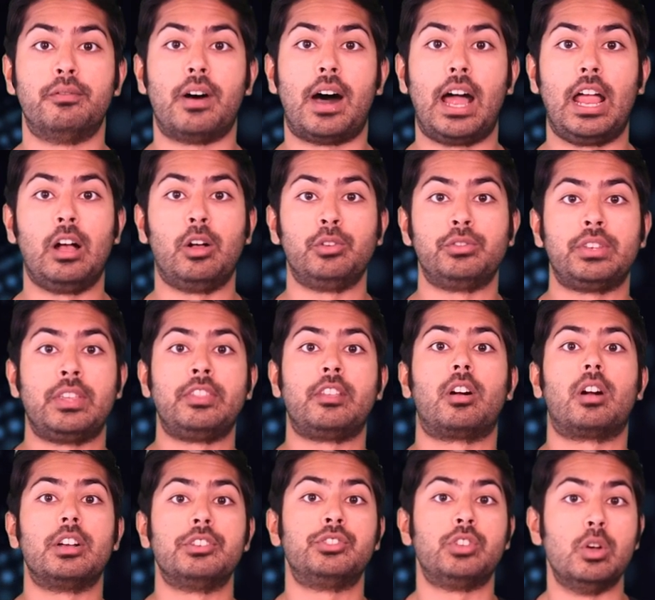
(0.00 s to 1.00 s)
files and
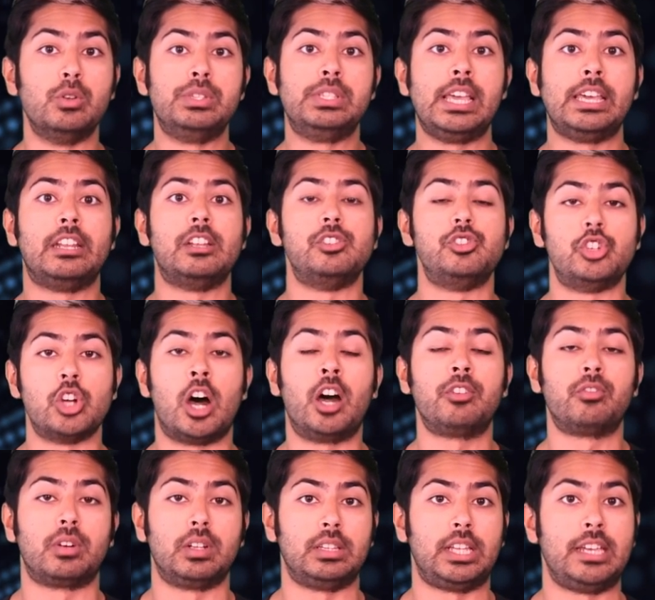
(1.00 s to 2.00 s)
their associated
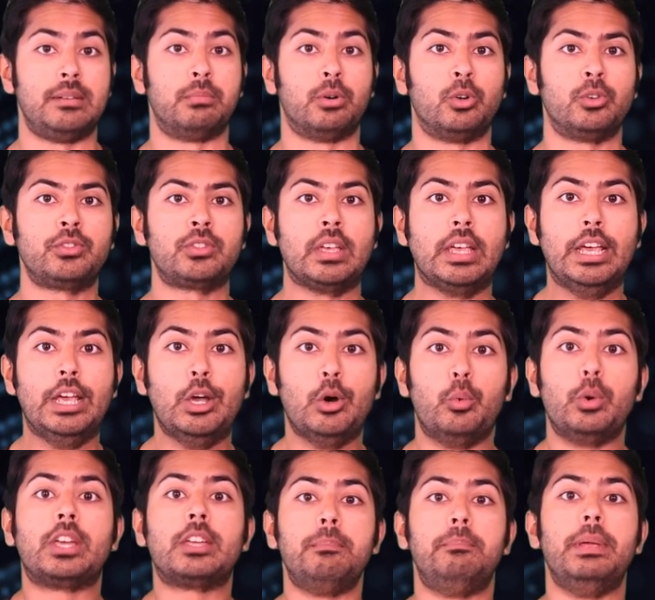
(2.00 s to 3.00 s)
genre labels,
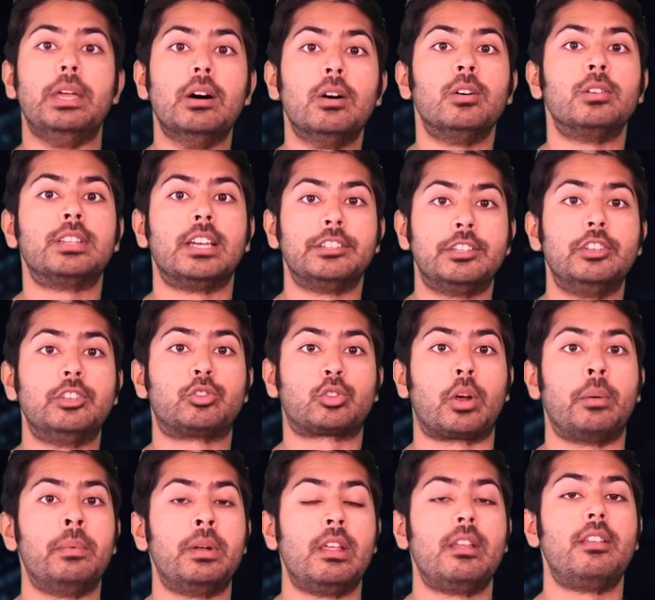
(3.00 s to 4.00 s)
we could build a
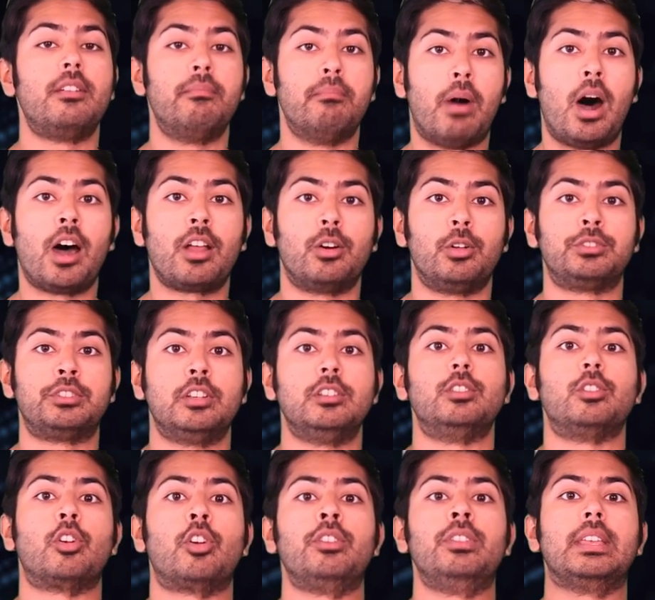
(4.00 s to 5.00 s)
discriminative model to
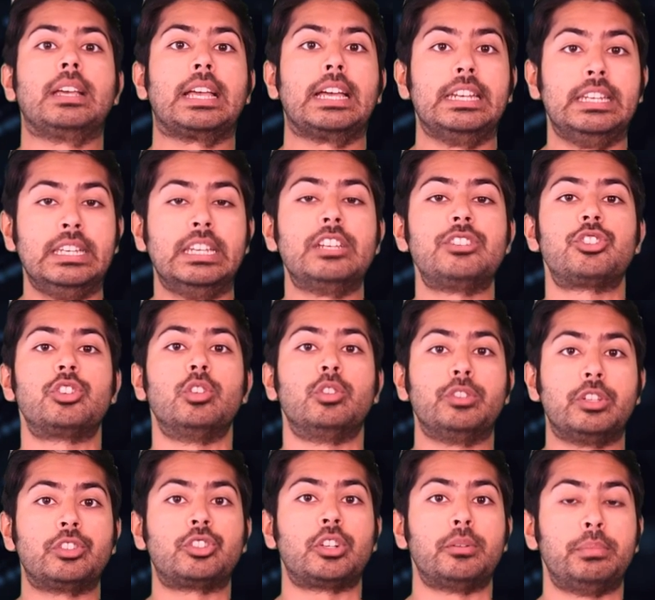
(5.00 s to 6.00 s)
learn the conditional
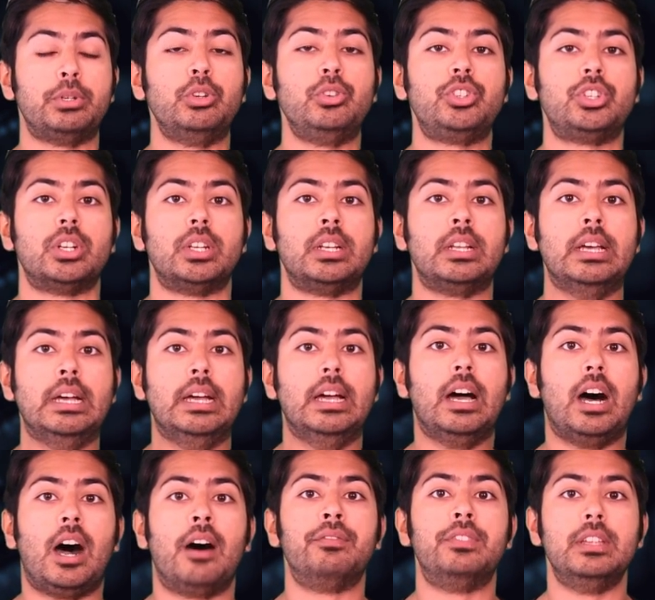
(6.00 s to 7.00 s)
distribution
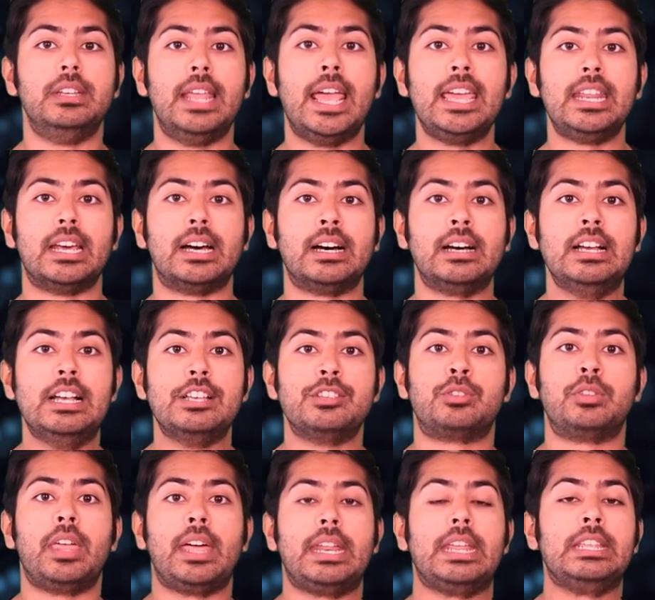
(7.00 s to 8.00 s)
of the data
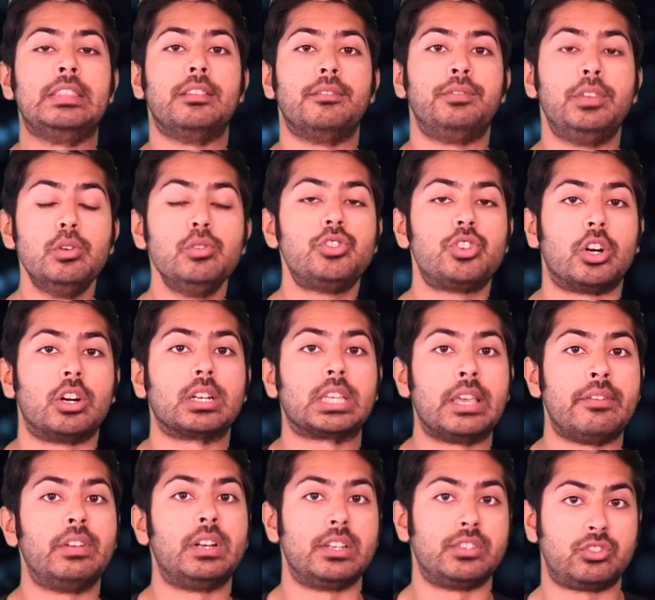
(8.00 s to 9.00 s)
so that in the future,
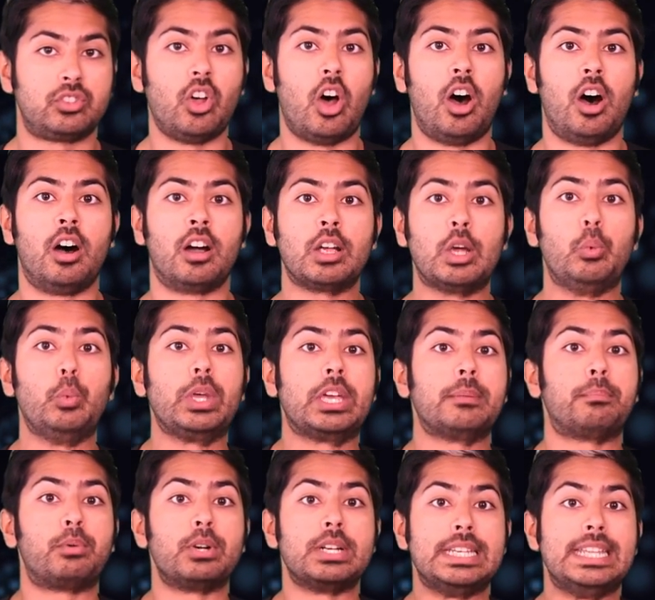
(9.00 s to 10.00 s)
given a song, we
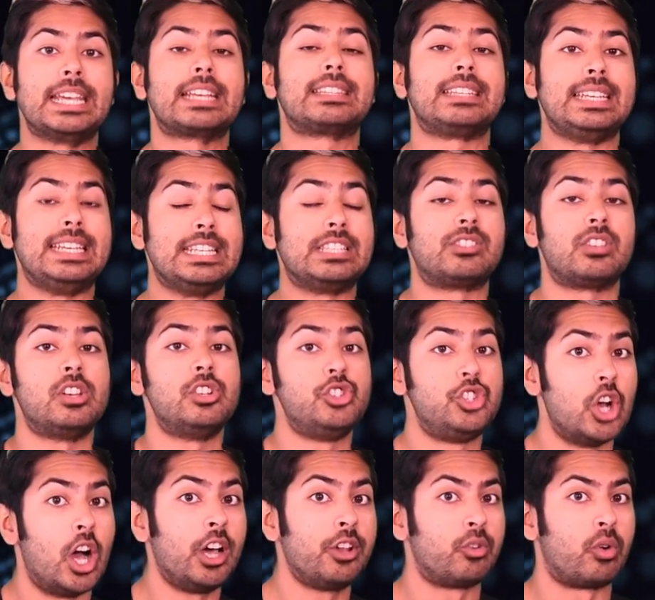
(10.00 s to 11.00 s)
could predict its
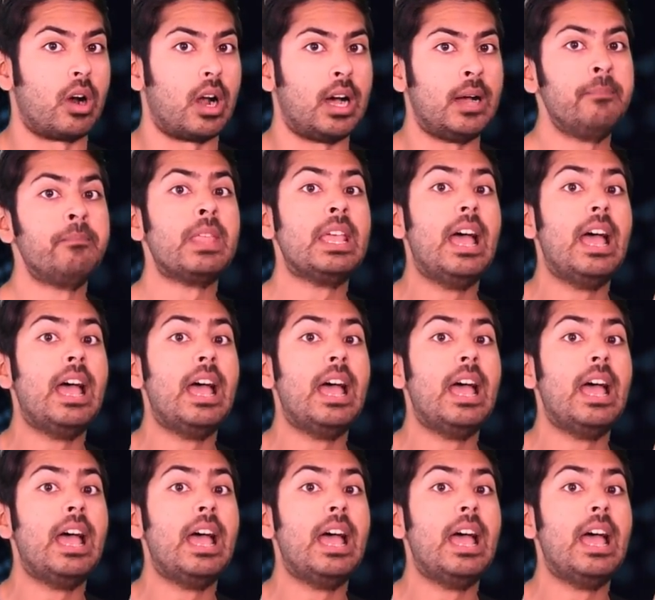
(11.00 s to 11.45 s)
genre.